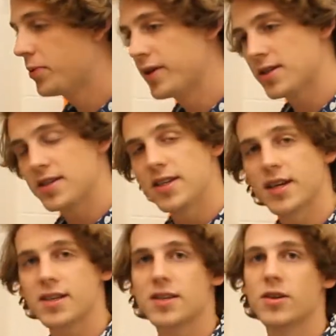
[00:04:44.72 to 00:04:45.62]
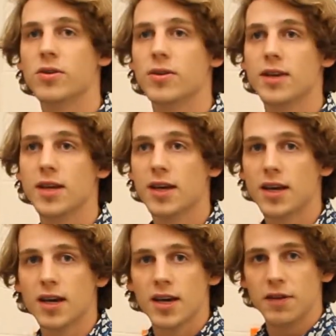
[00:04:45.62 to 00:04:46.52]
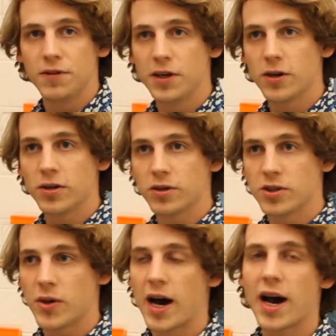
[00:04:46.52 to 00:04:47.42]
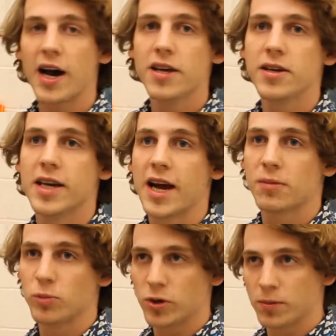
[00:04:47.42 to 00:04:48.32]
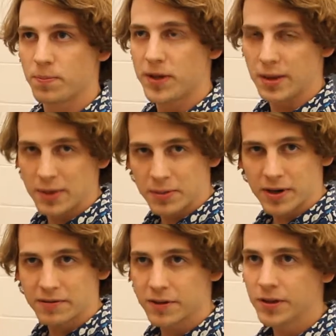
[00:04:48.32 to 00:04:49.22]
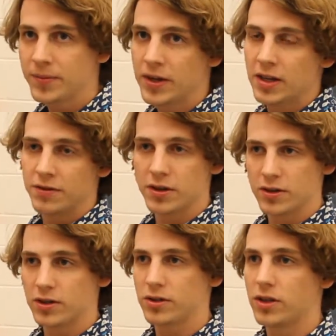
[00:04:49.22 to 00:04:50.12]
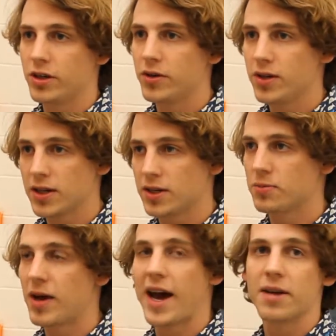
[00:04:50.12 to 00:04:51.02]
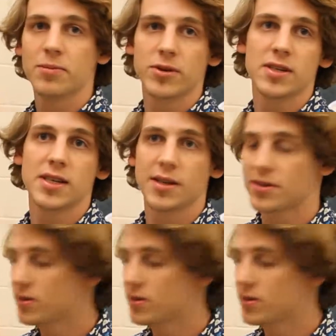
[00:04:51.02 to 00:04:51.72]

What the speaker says: 0.6 OD. If you go a little too high, you can add more PB buffer. If you go a little low, you can add more cells